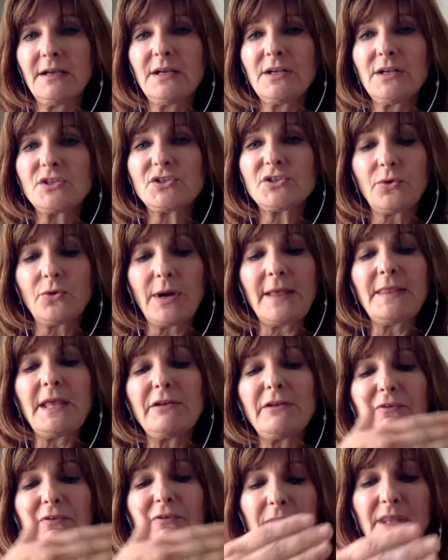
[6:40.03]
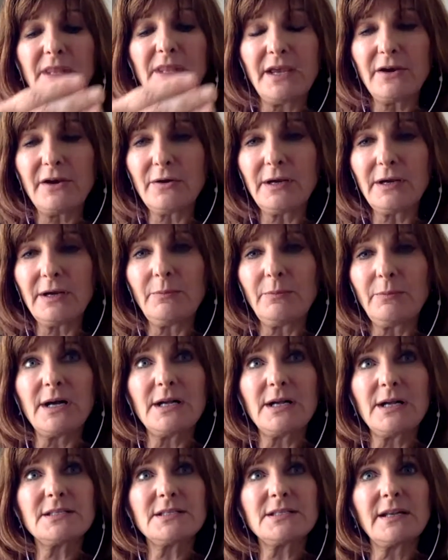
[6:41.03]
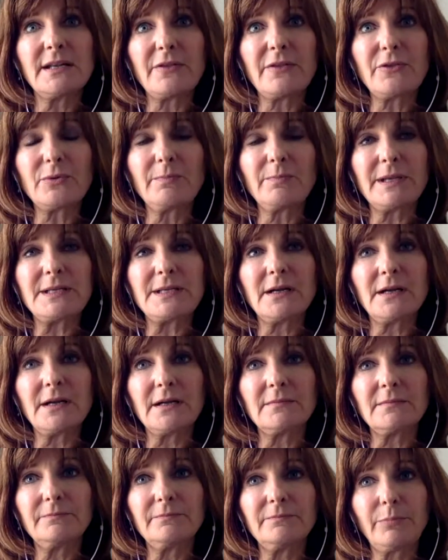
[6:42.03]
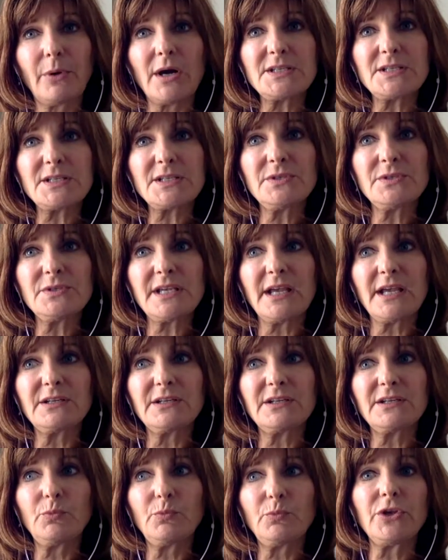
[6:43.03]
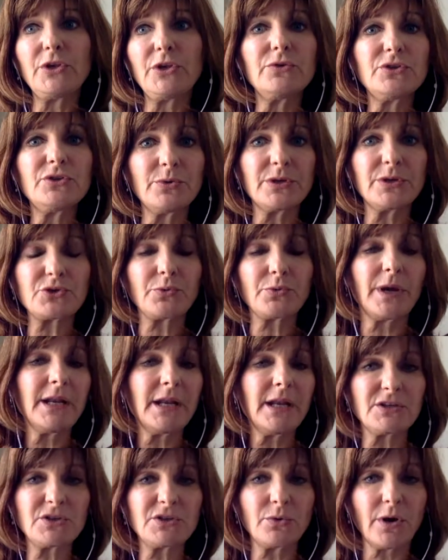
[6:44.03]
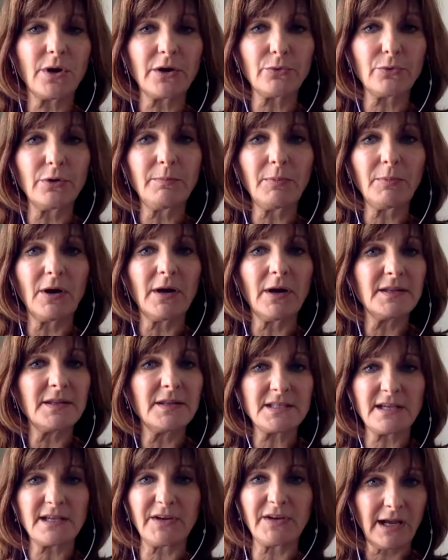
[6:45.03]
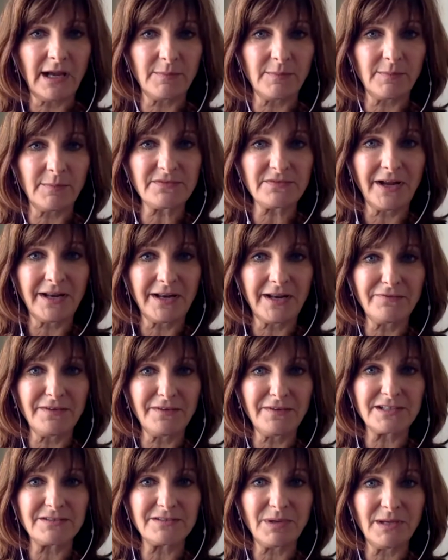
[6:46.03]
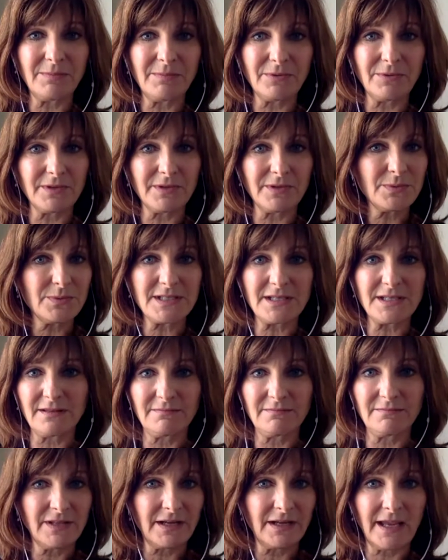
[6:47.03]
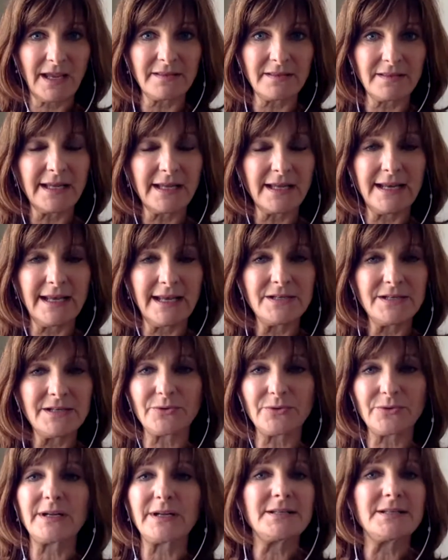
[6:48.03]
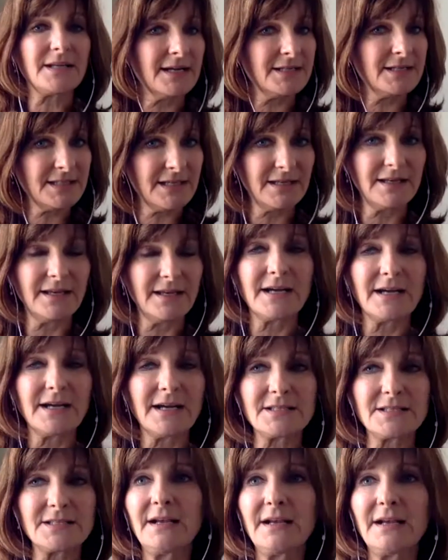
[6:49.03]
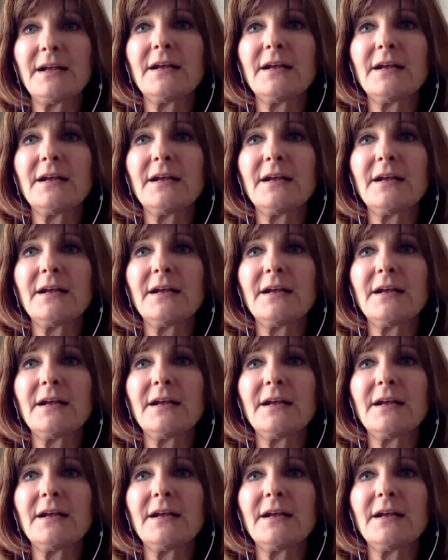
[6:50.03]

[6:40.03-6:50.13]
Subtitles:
So, and then from there, it was another boss who said, will you do a training to our group on the 7 habits of highly effective people? This was in, again, the late 80s, early 90s. I said yes.